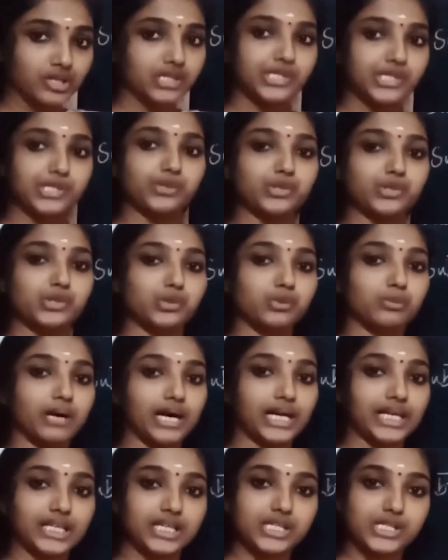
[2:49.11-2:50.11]
So 2
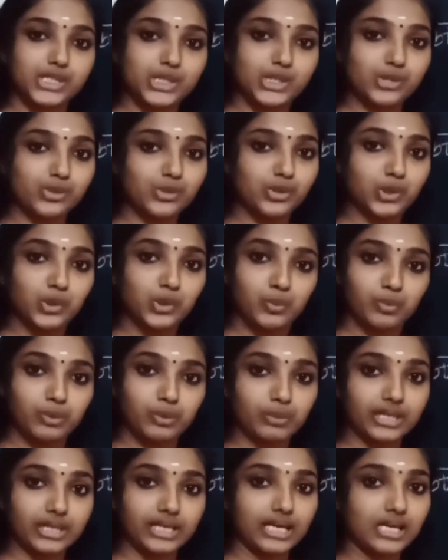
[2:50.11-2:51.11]
minus 2, we
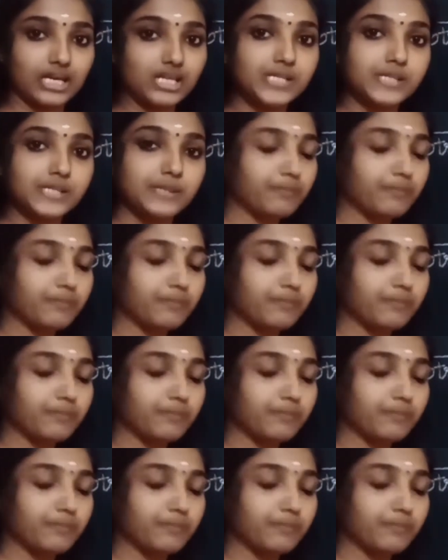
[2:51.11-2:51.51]
will get